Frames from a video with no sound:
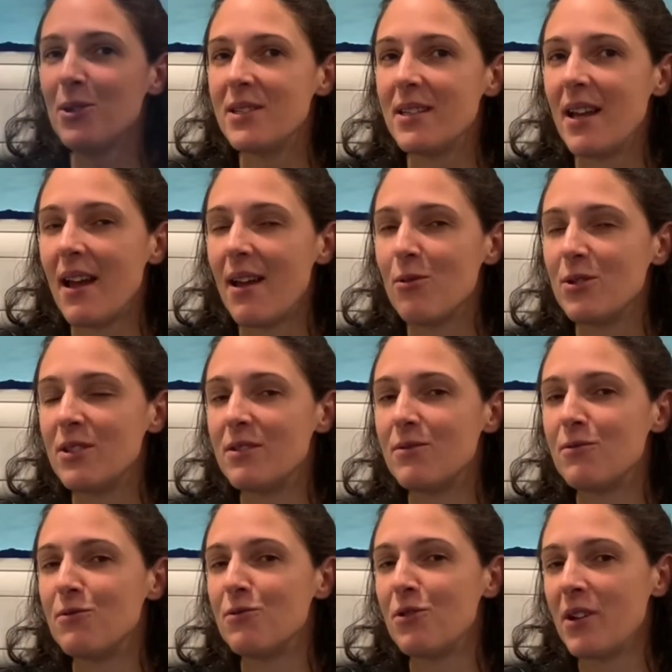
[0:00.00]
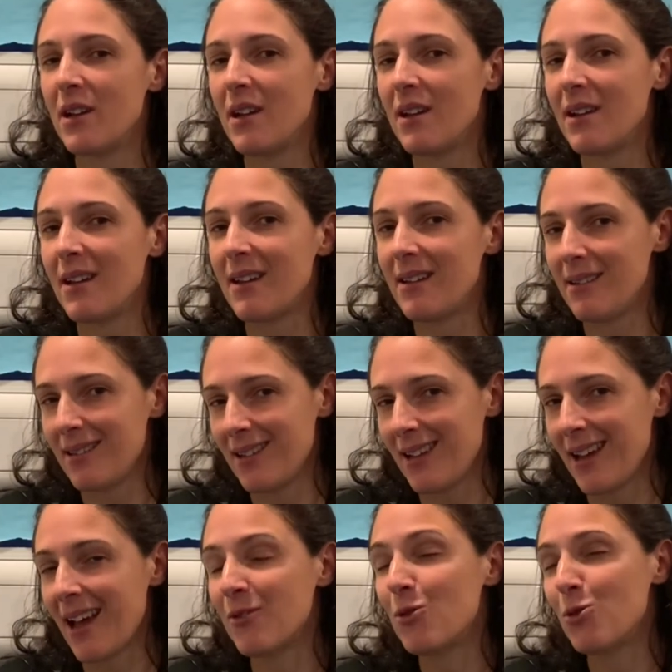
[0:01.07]
say it was really easy
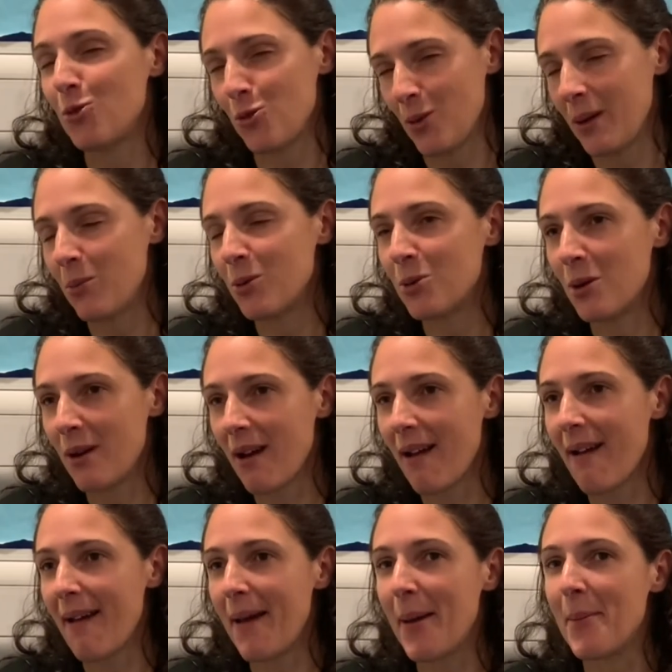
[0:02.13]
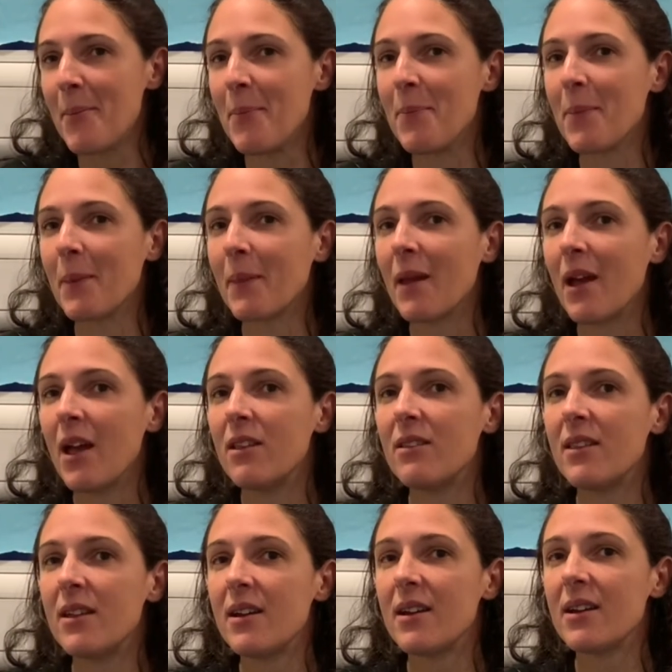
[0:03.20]
and doable. Um,
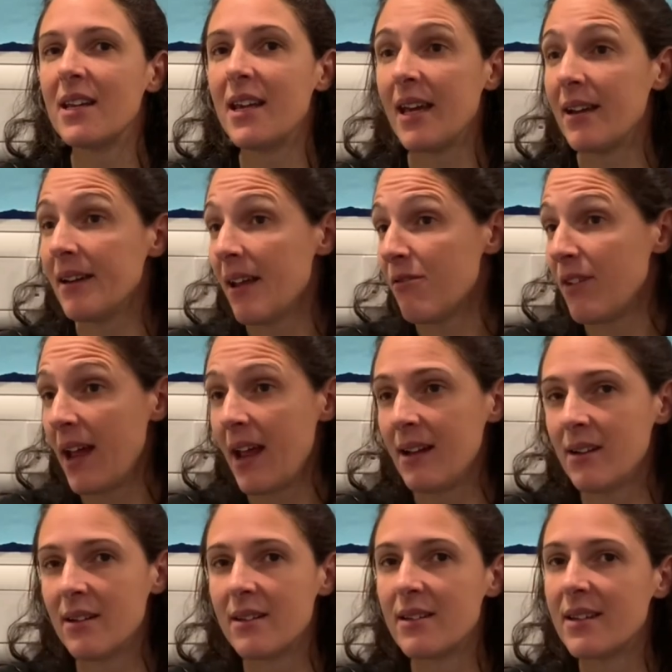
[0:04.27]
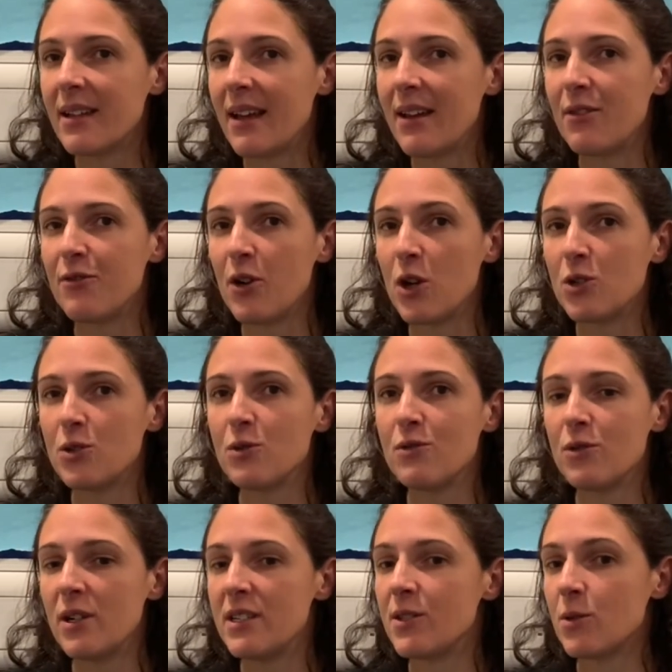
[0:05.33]
the career event, uh, first of all,
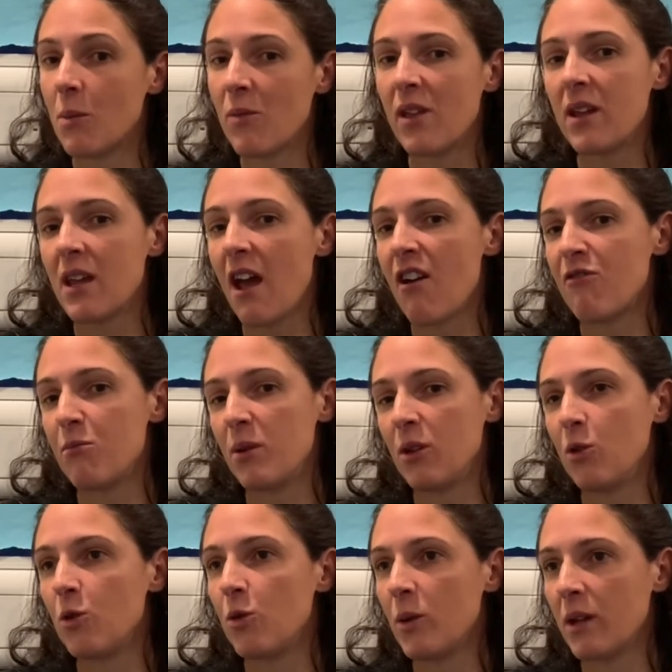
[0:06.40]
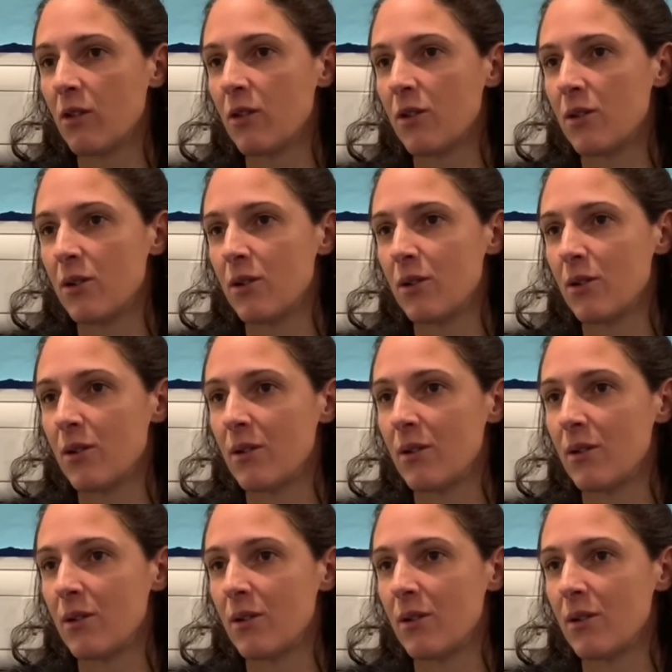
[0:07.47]
is something I've been doing through